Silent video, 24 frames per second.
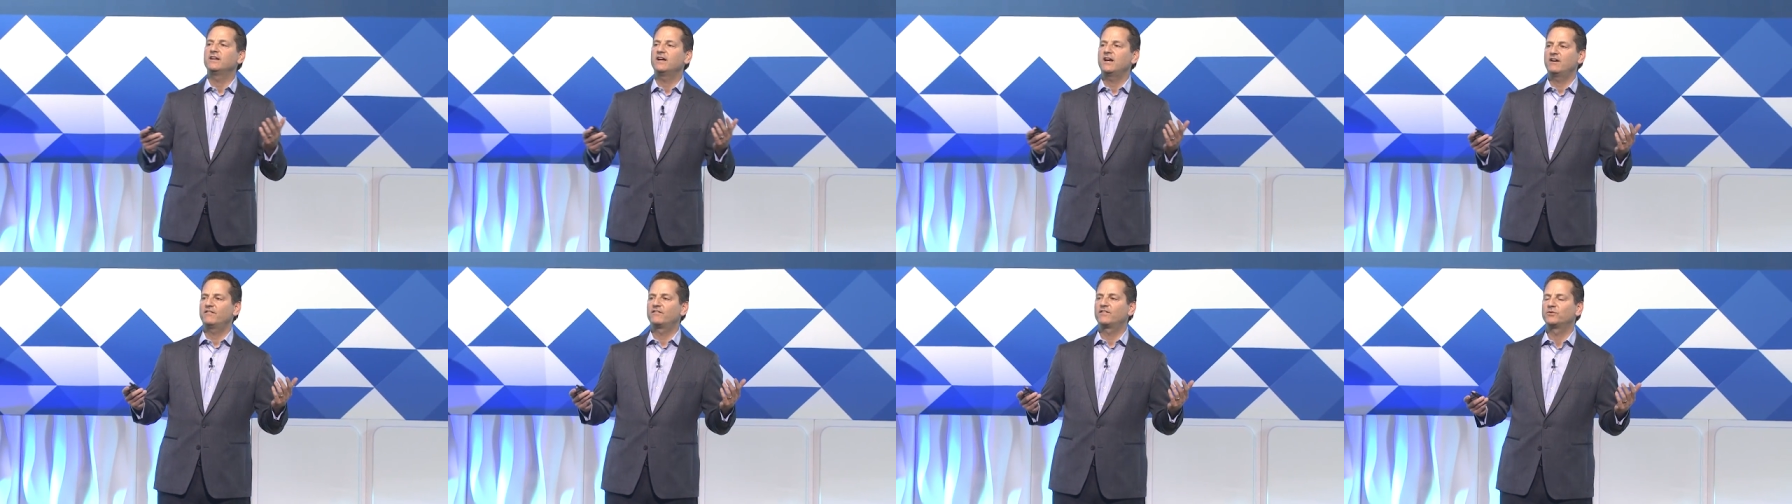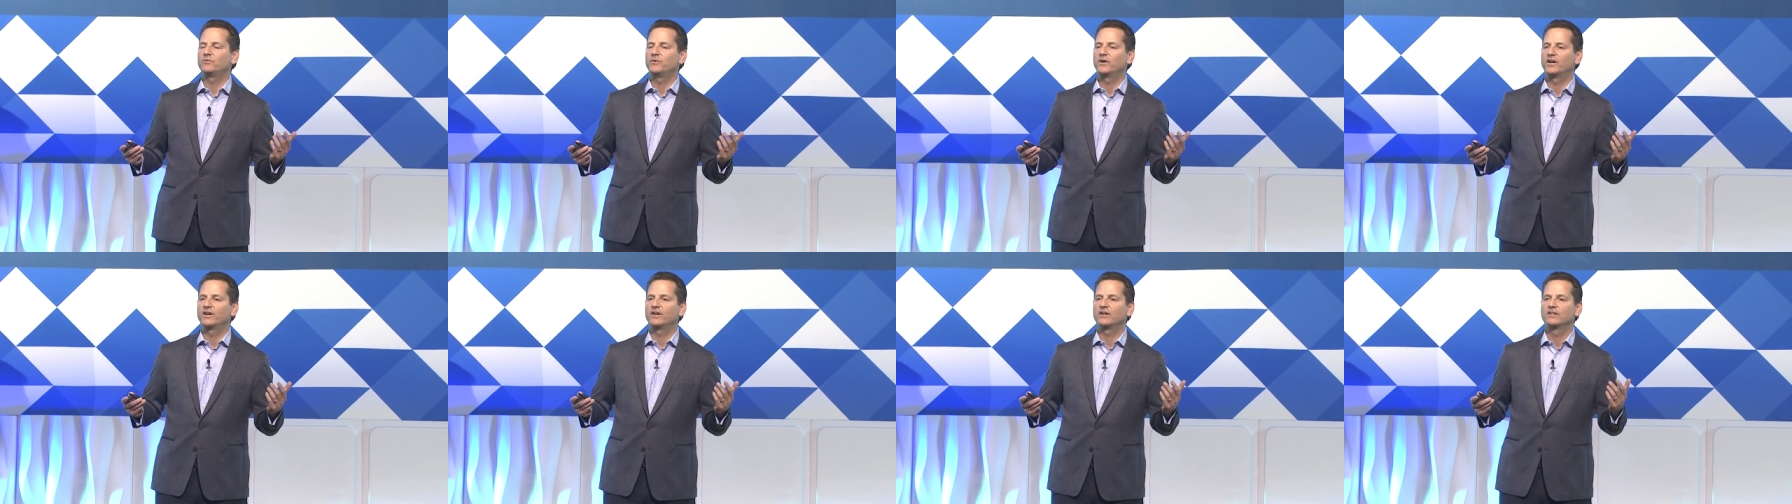
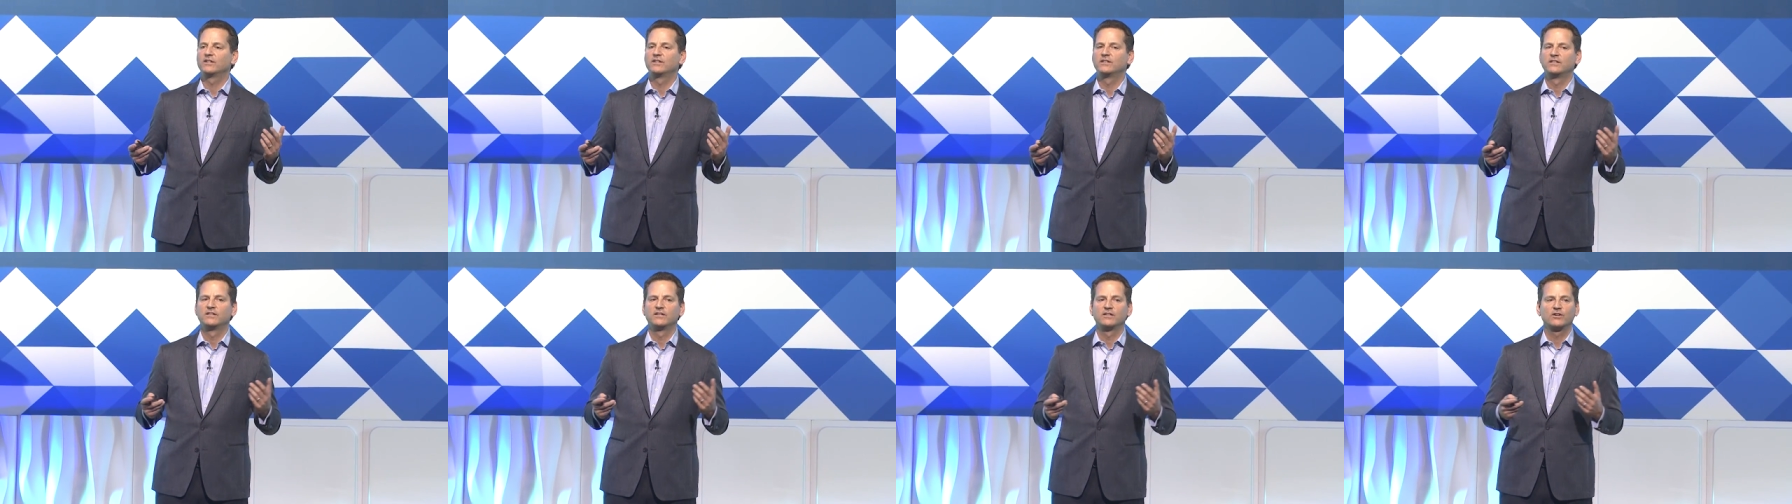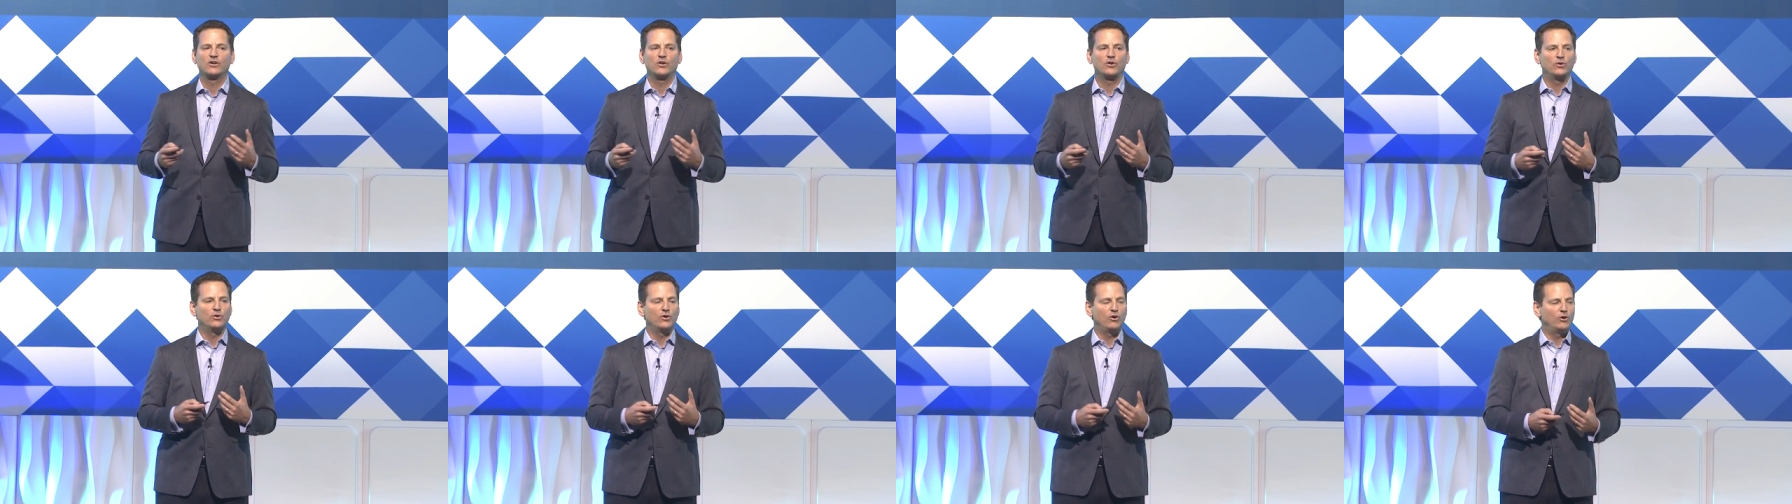everywhere,
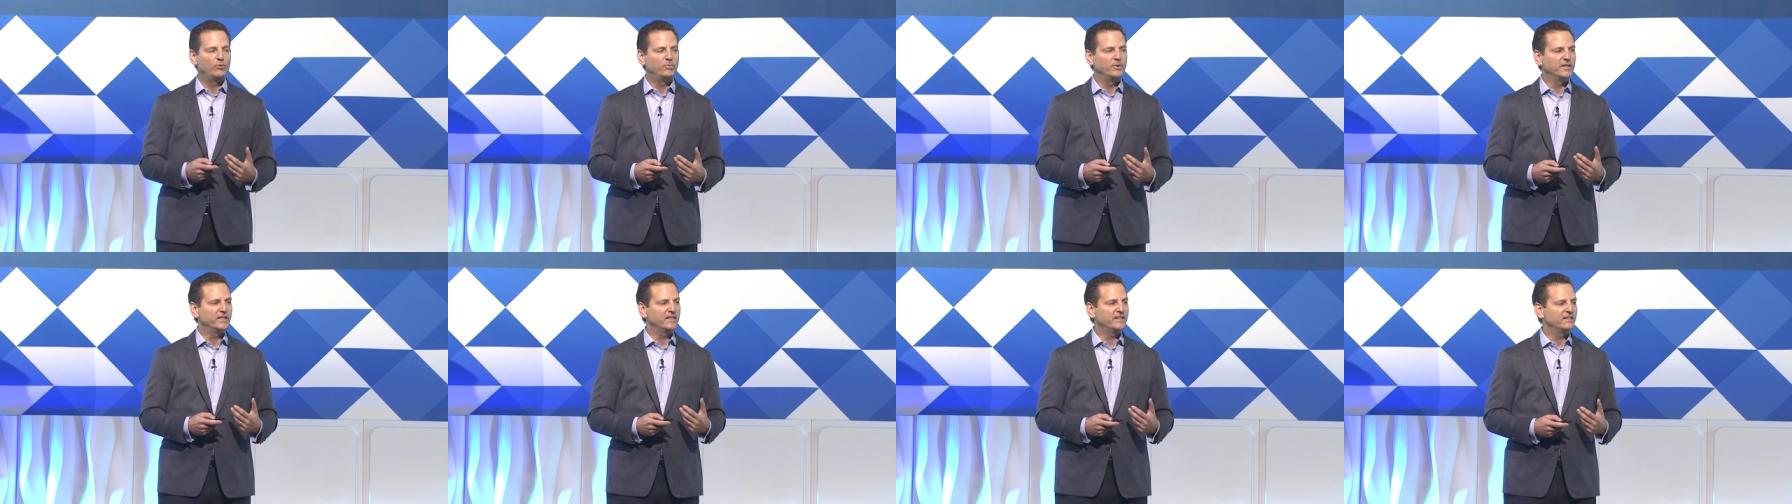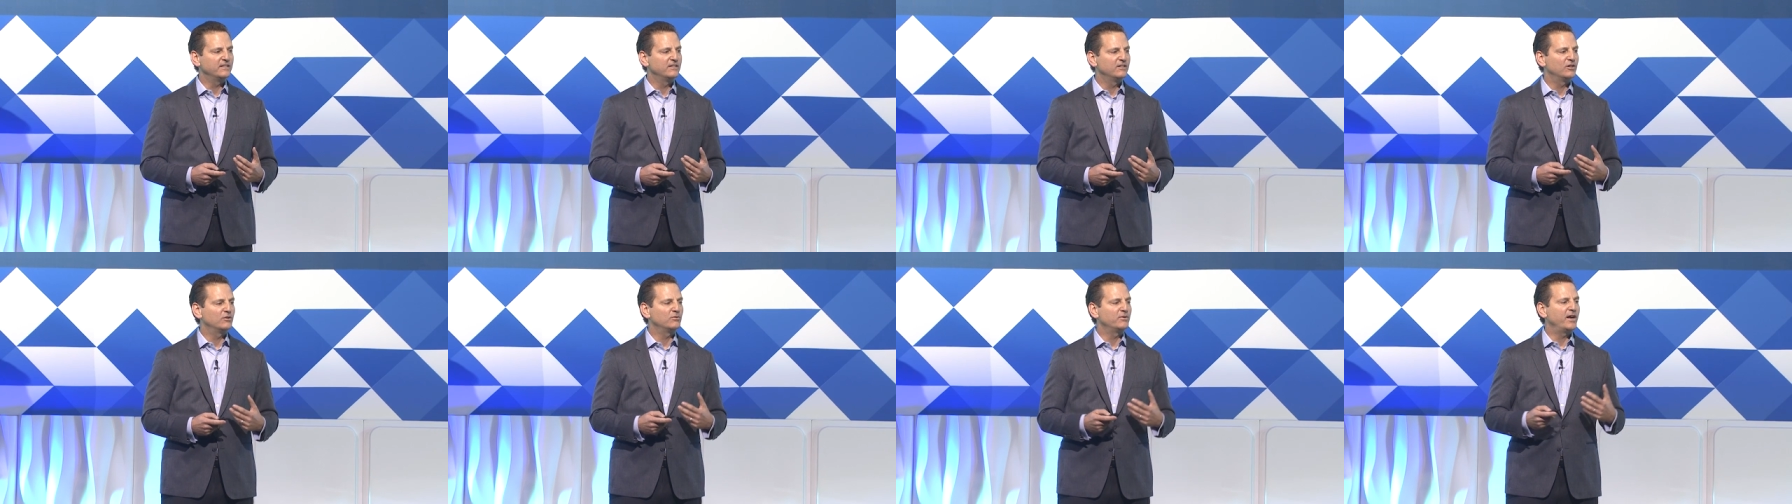globally,
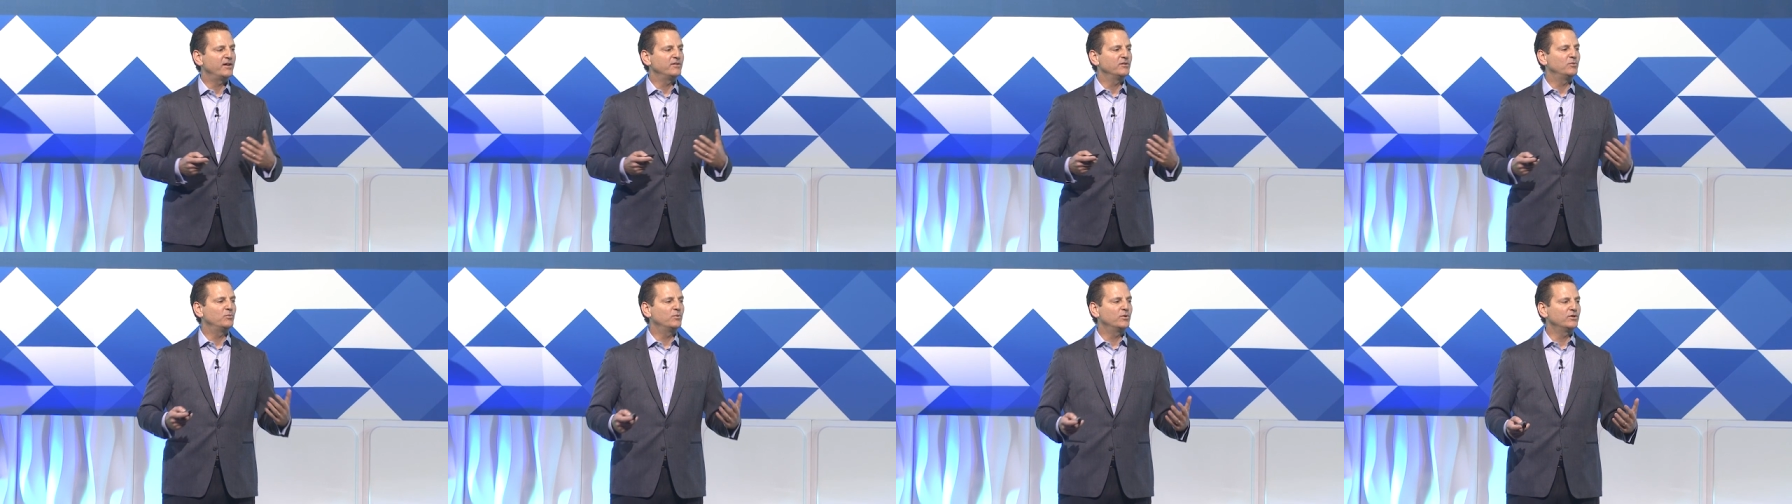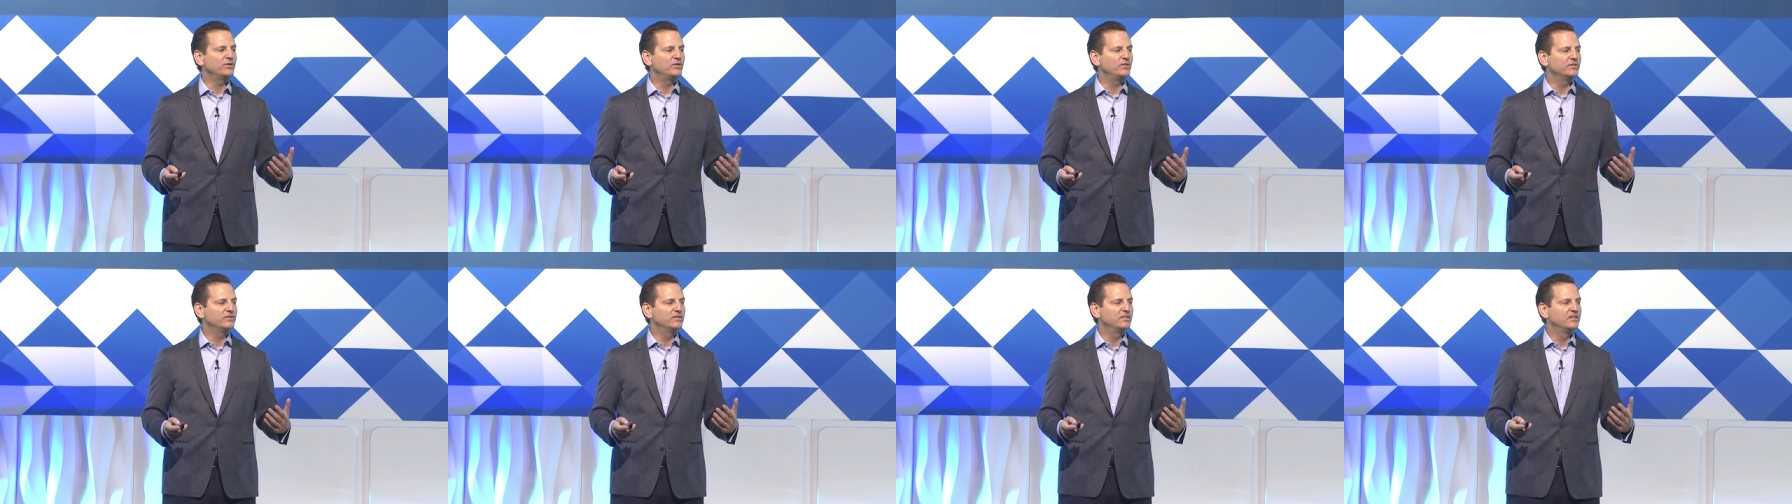around the
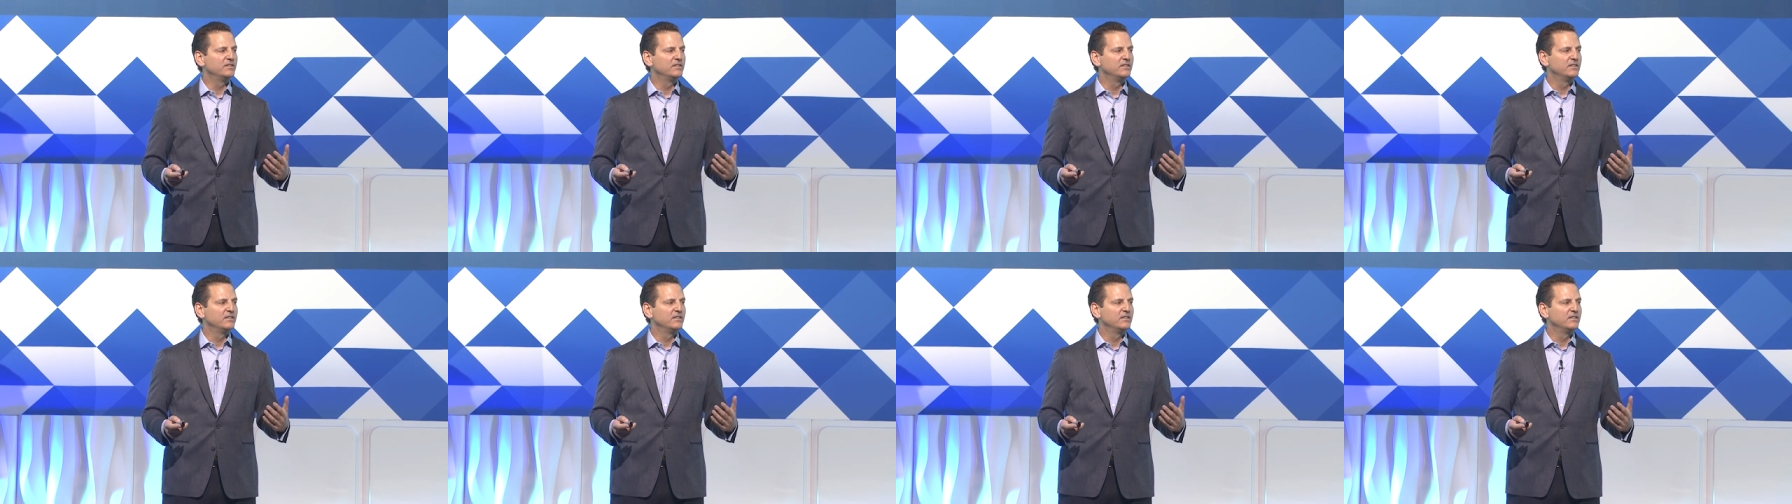world.